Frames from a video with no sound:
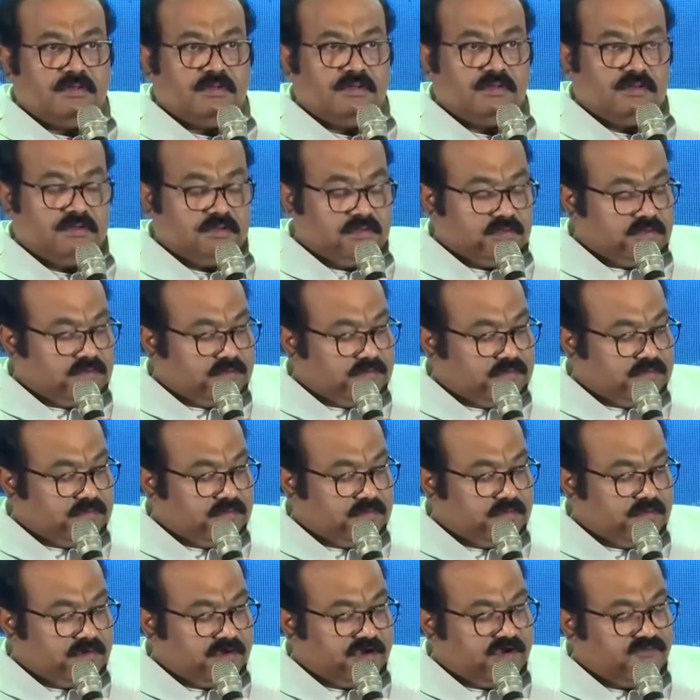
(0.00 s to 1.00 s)
uh,
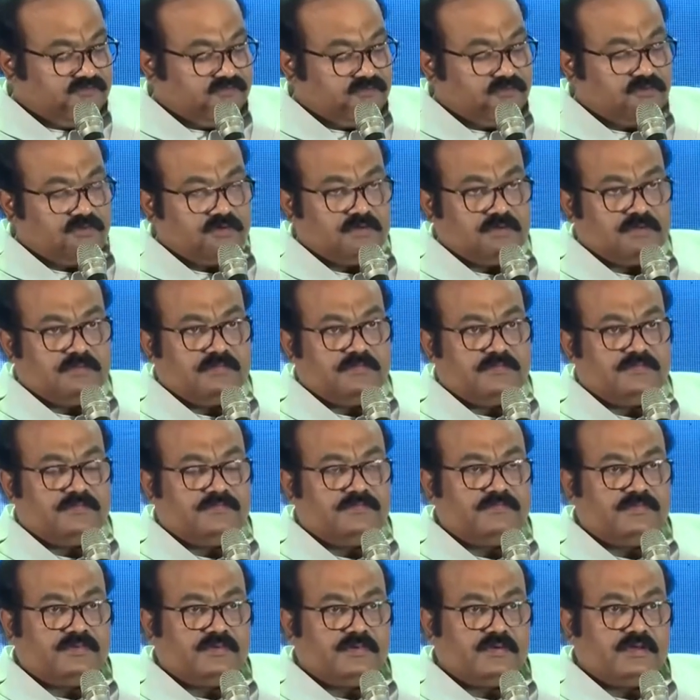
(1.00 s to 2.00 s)
Red Fort,
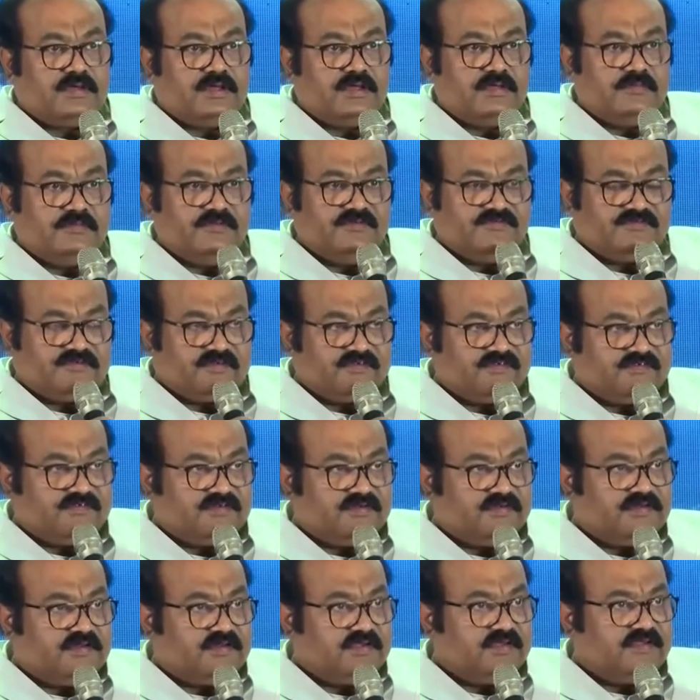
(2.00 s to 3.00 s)
Prime Minister
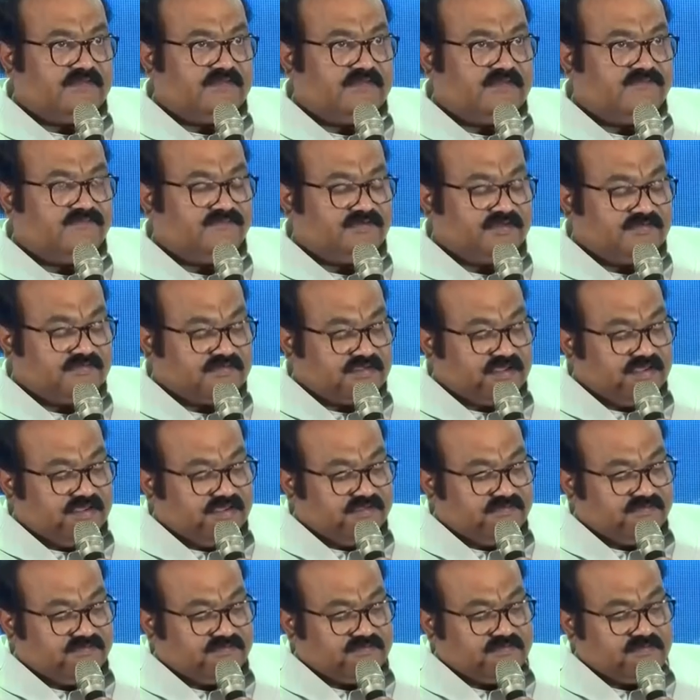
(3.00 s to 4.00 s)
Sir has
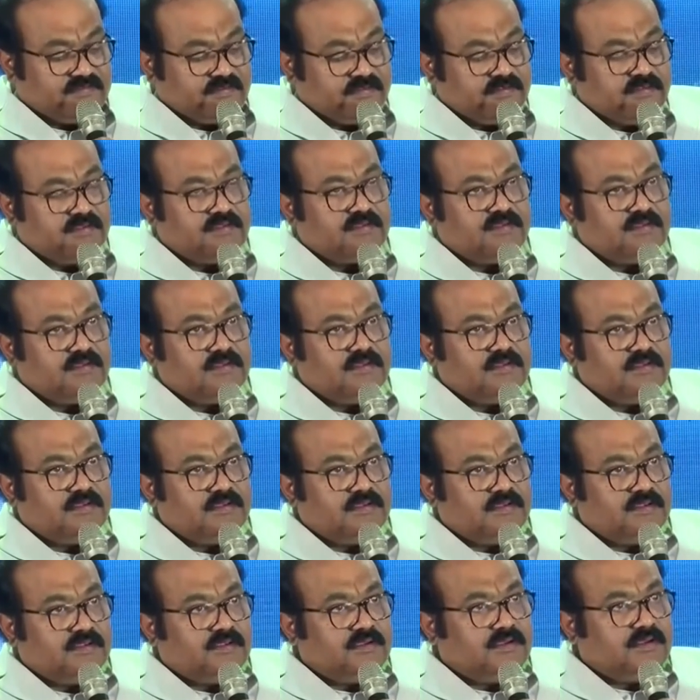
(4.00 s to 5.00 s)
emphasized
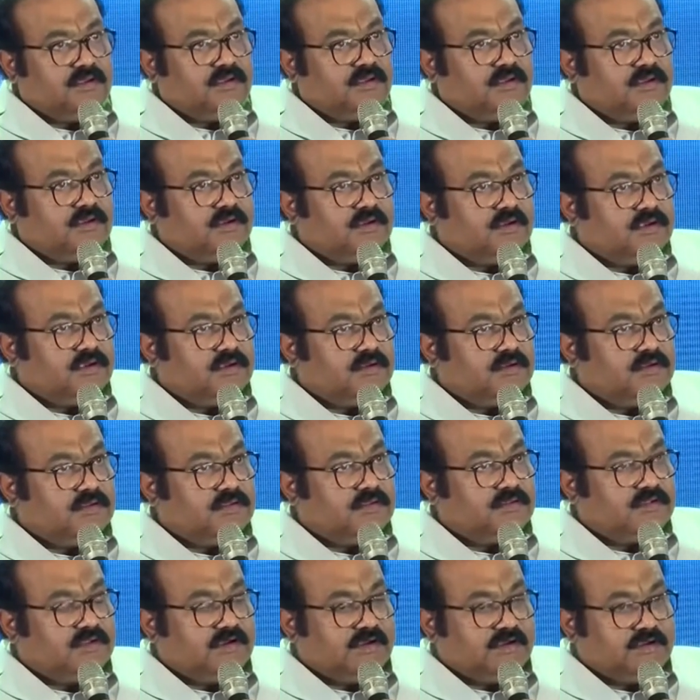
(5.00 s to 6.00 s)
uh,
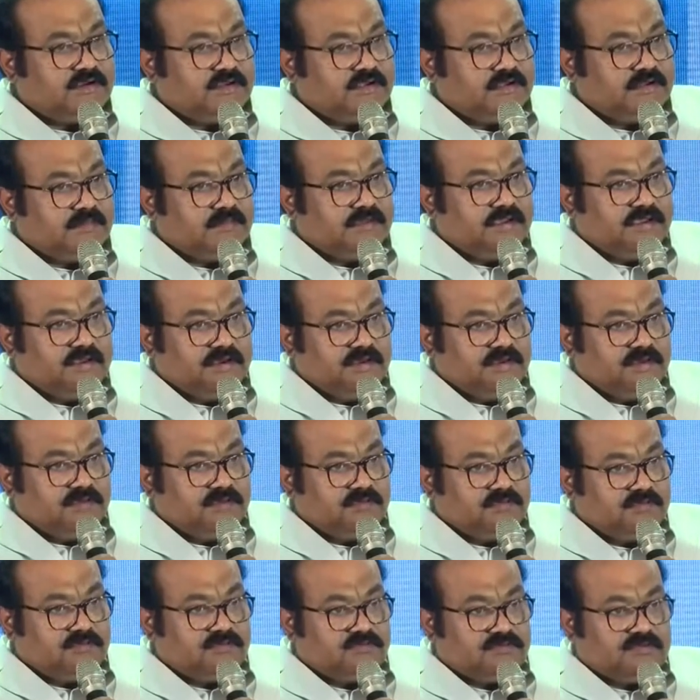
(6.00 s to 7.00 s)
that uh, by
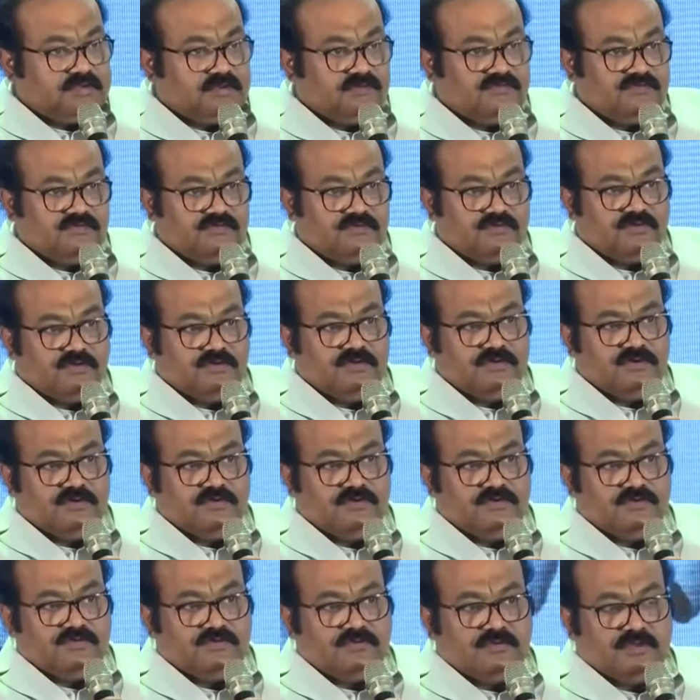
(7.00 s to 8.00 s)

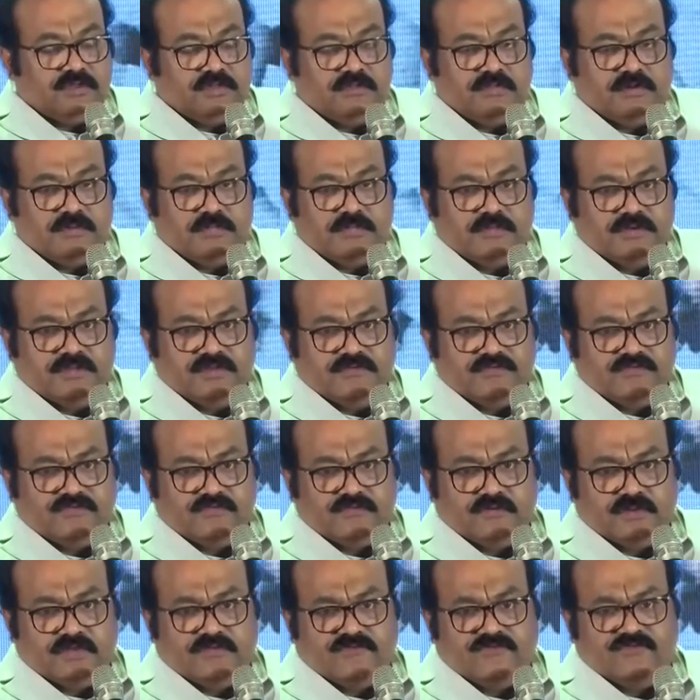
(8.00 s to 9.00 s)
2022, everybody
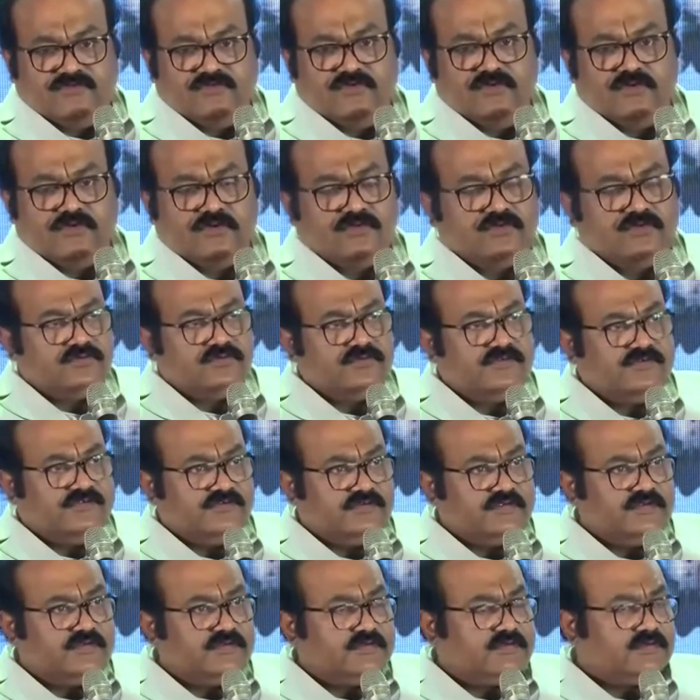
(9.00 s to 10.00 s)
should ensure
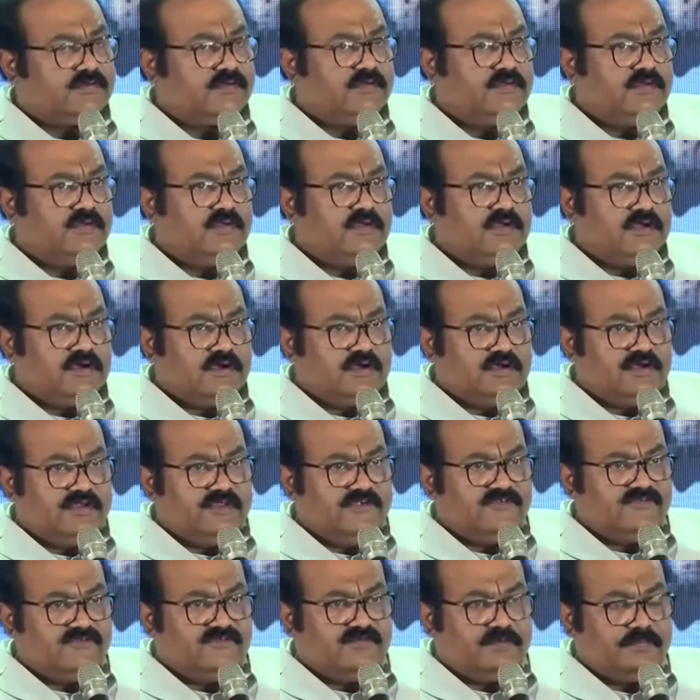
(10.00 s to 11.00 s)
visit at
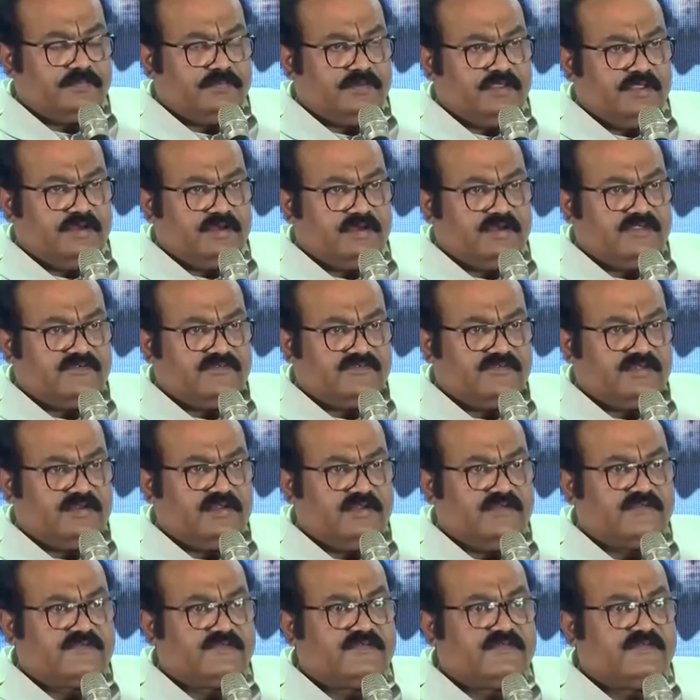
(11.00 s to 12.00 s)
least 15
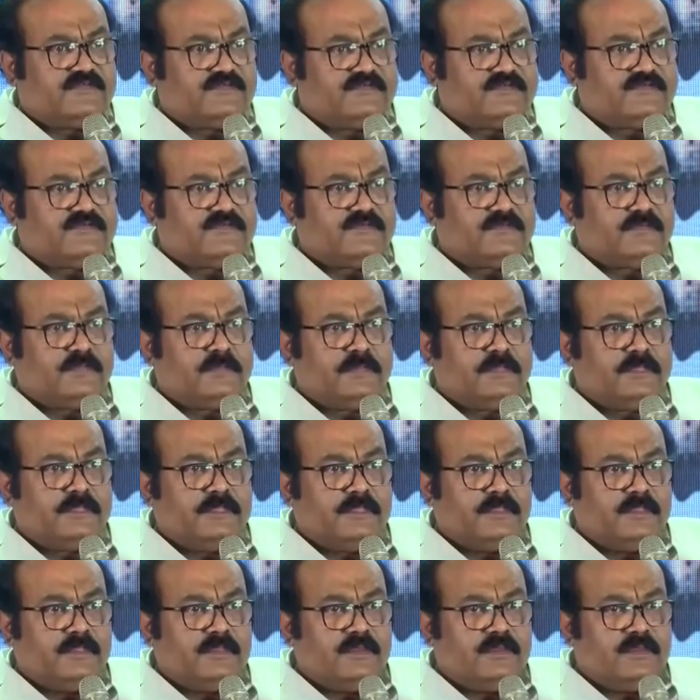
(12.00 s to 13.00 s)
destinations
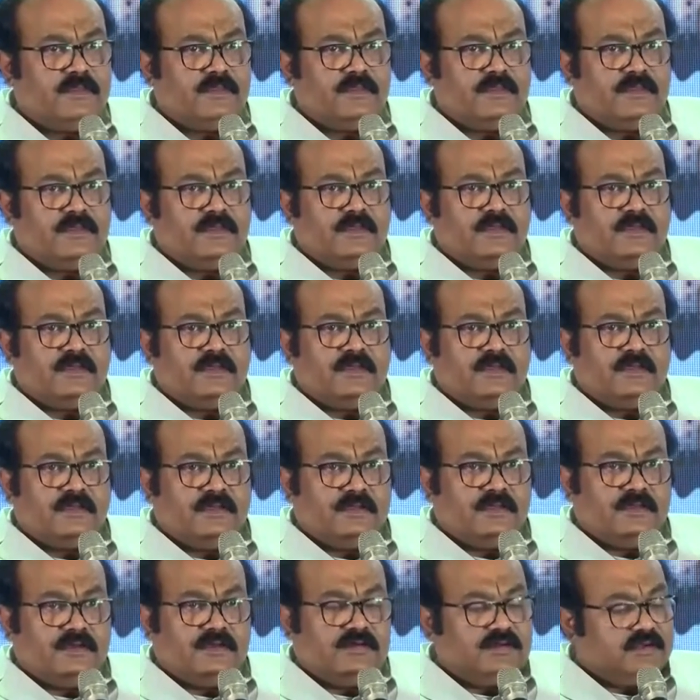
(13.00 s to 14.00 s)

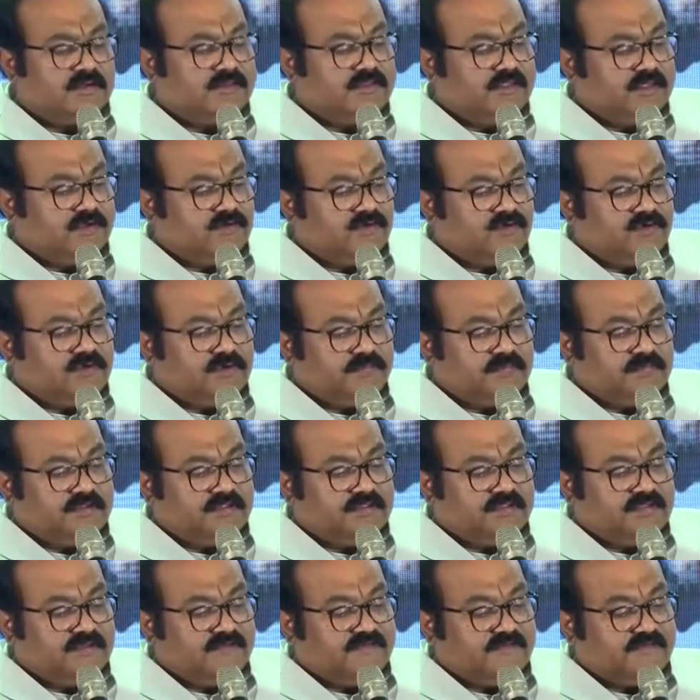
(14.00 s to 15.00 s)
uh, under Dekho
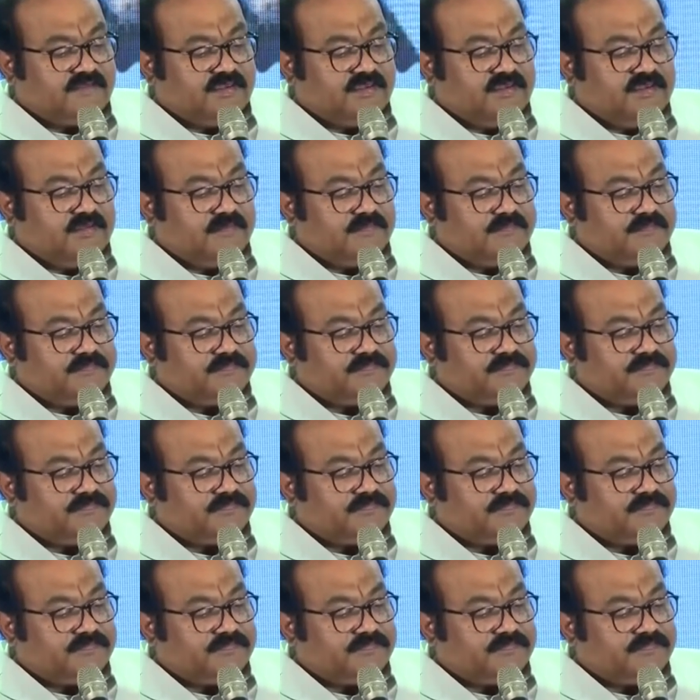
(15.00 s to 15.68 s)
Apna Desh scheme.